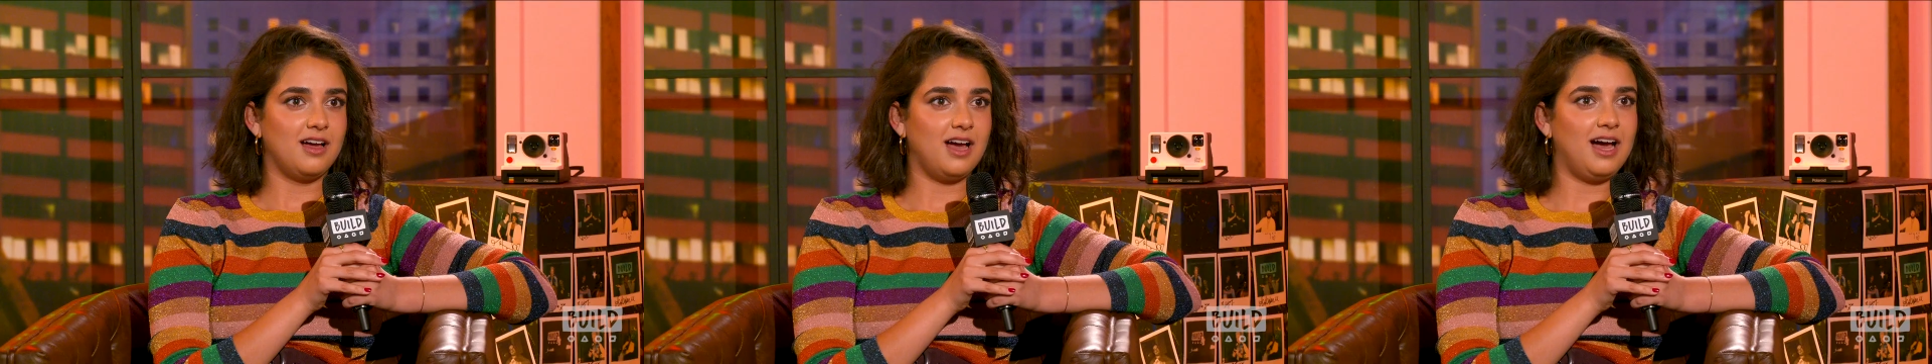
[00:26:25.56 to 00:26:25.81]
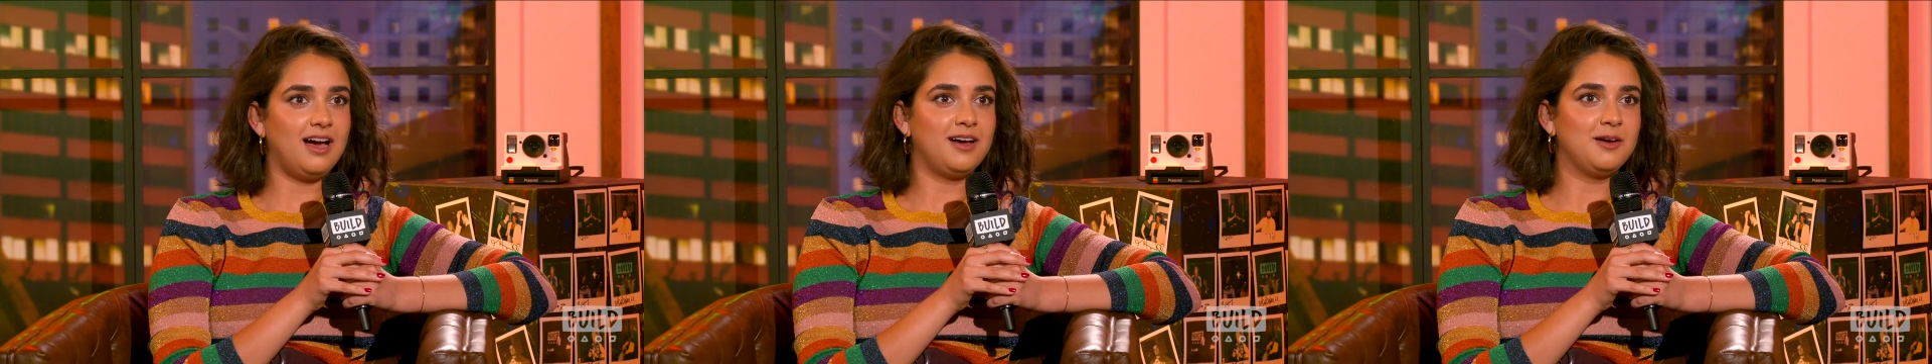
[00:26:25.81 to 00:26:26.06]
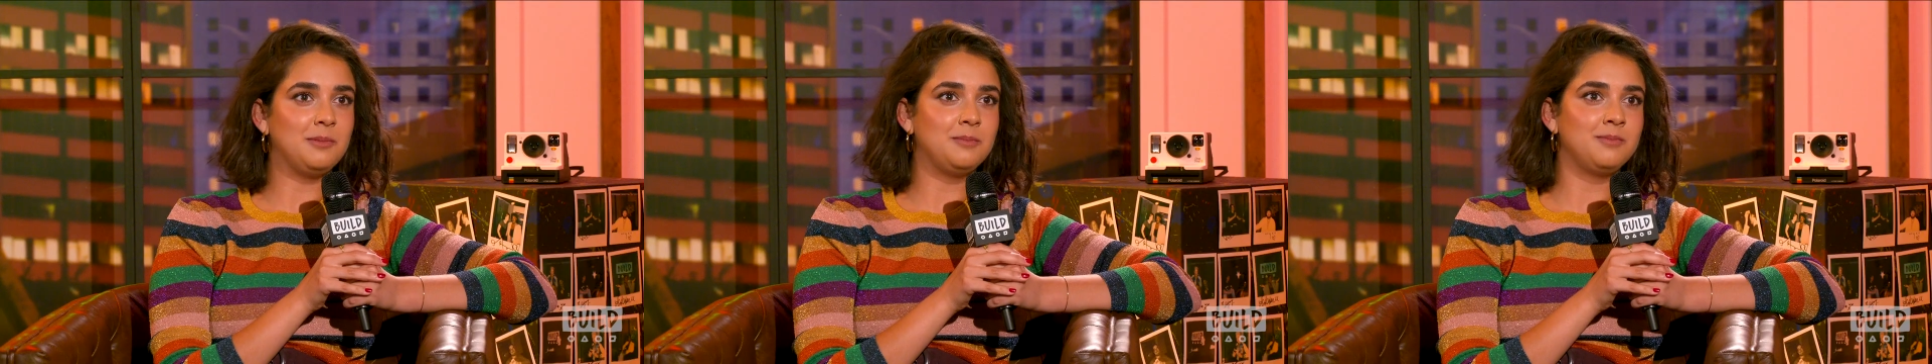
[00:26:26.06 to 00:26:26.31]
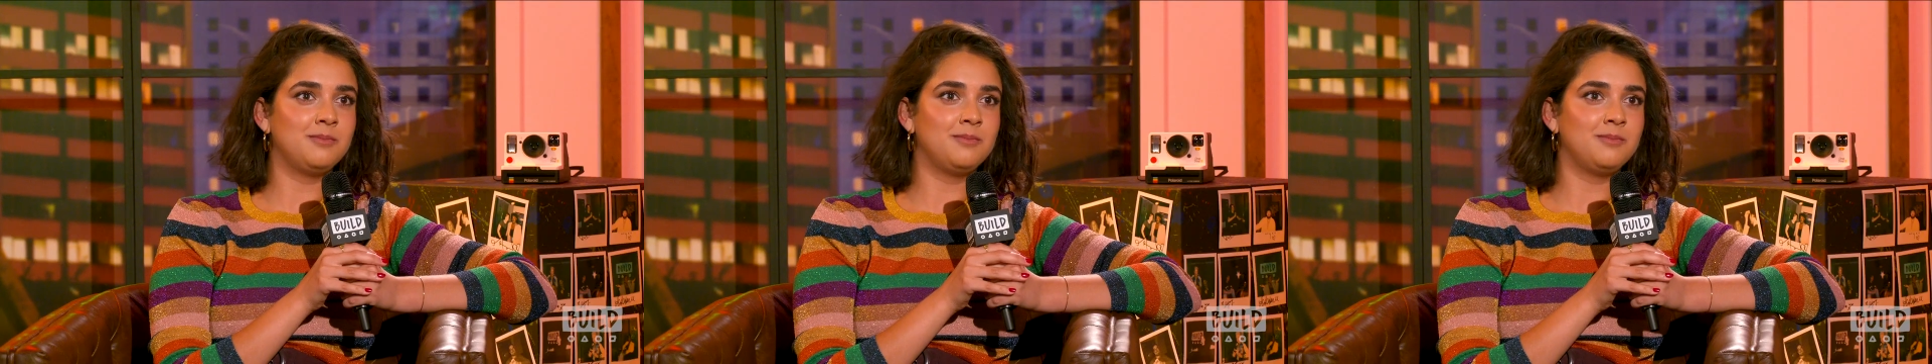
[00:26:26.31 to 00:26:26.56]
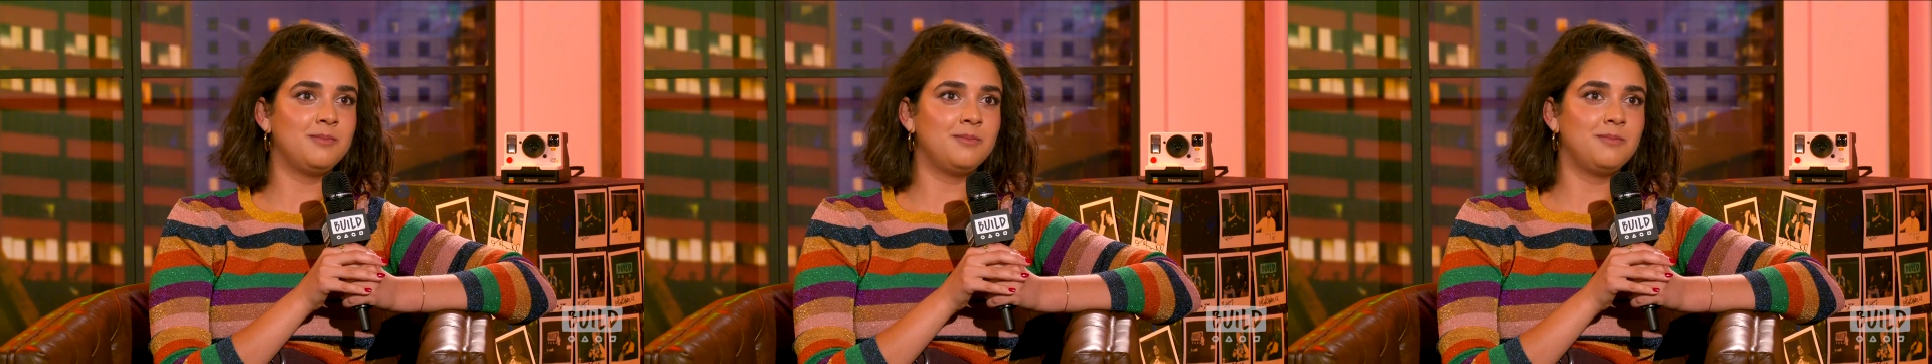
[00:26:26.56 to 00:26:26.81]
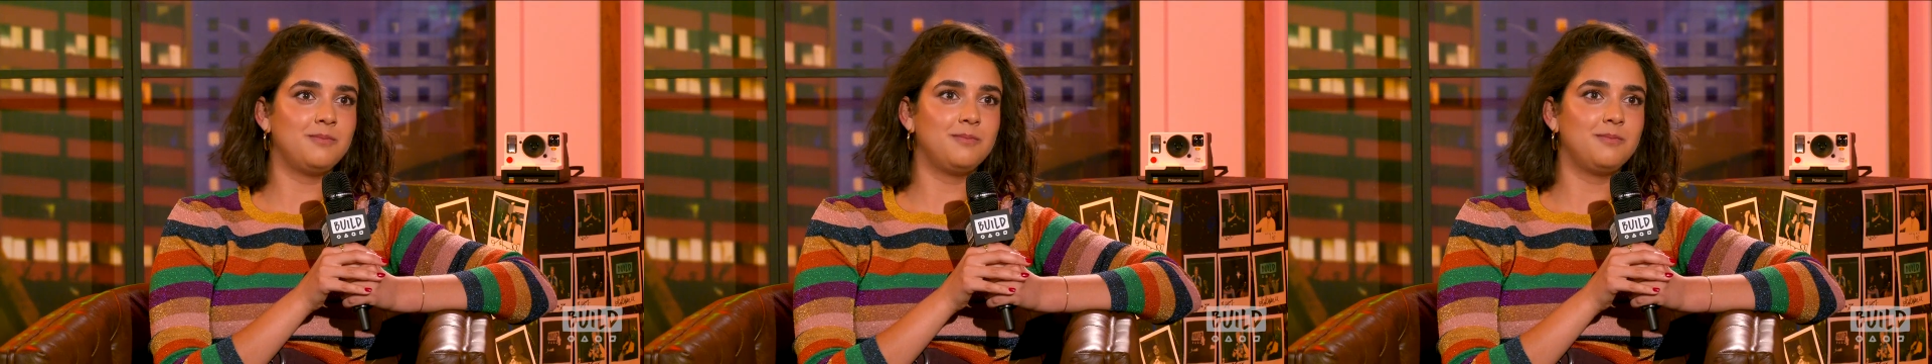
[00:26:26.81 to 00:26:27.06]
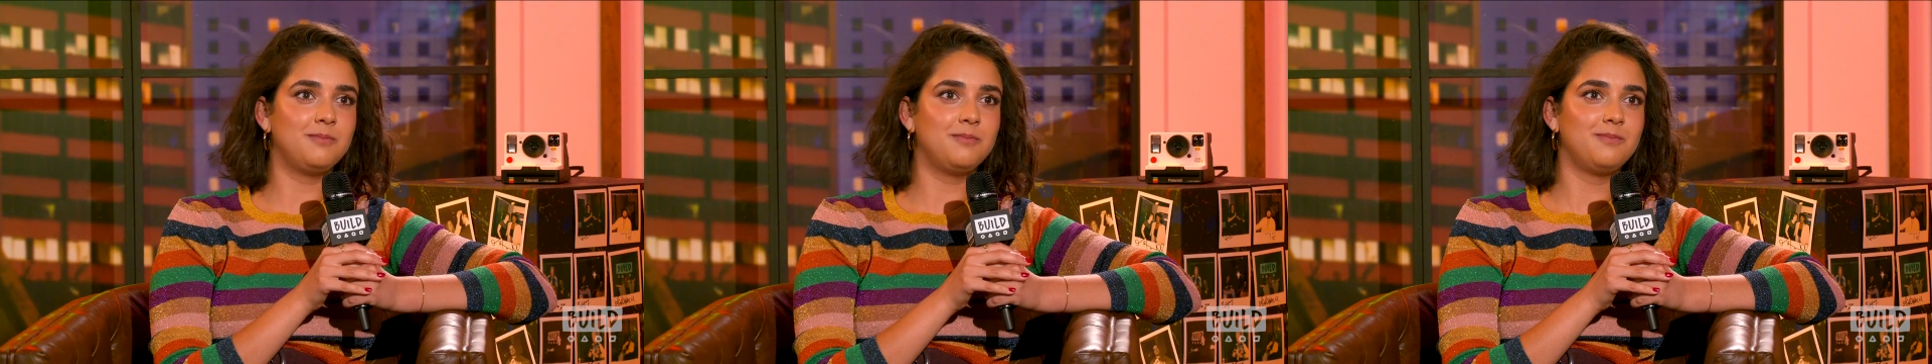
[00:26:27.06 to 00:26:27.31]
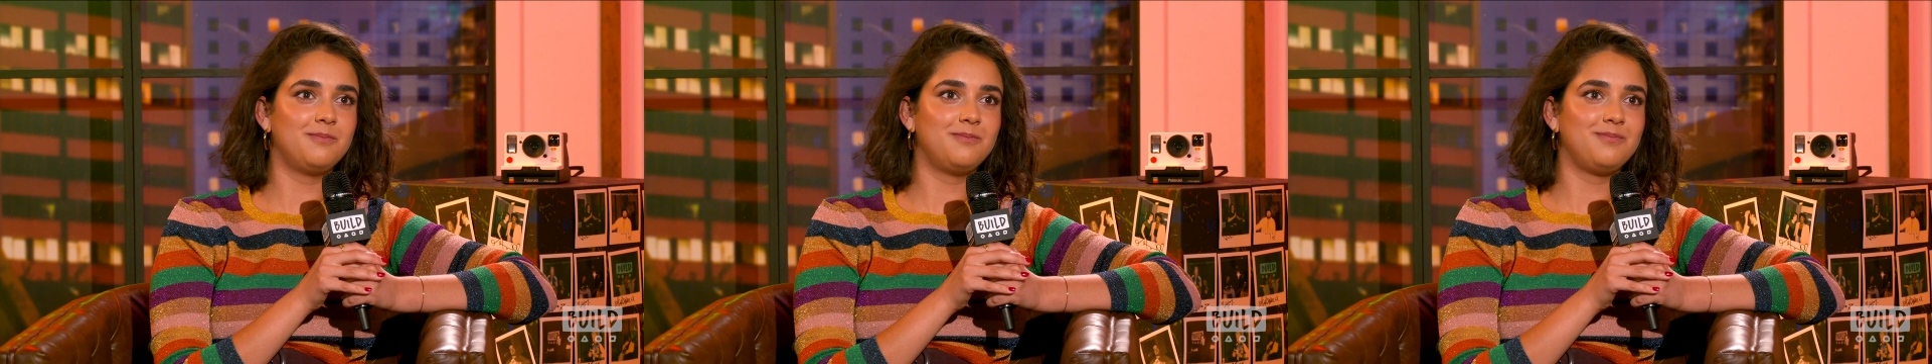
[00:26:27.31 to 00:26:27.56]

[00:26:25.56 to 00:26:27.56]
No.